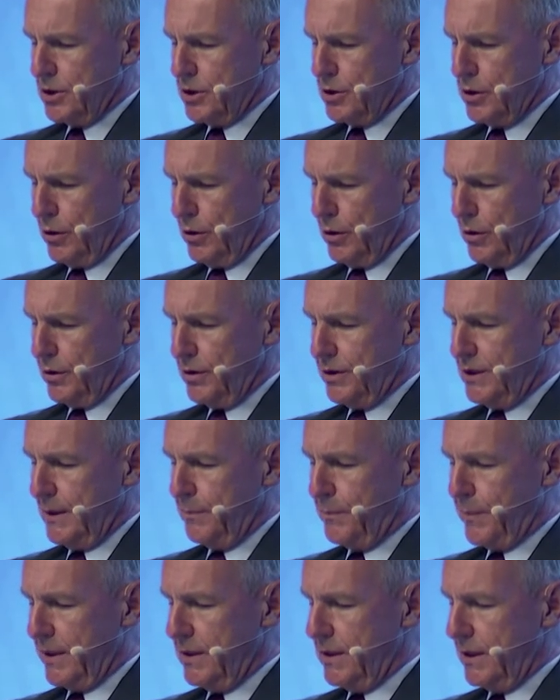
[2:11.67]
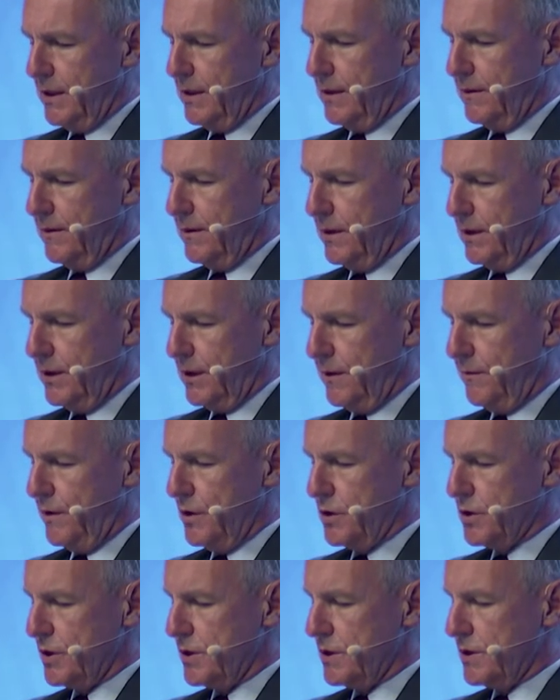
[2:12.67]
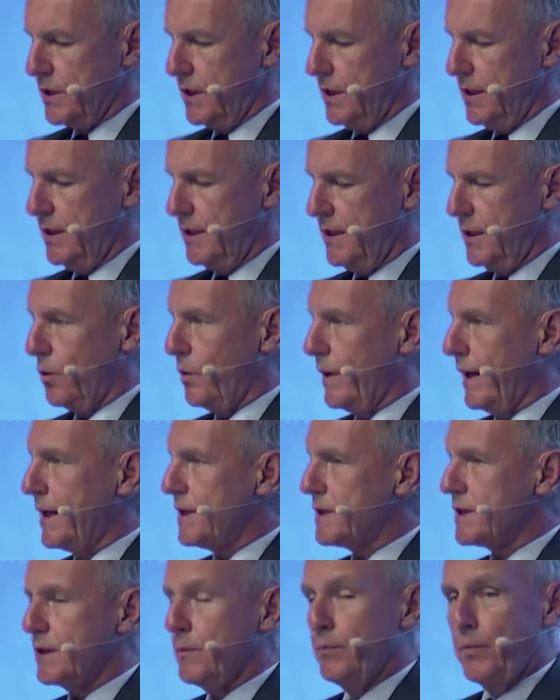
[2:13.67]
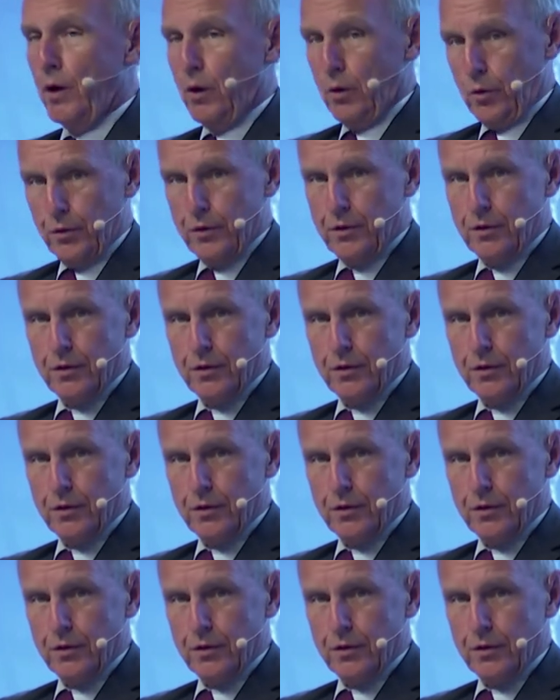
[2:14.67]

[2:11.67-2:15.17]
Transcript: to deepen in divisions in the West, both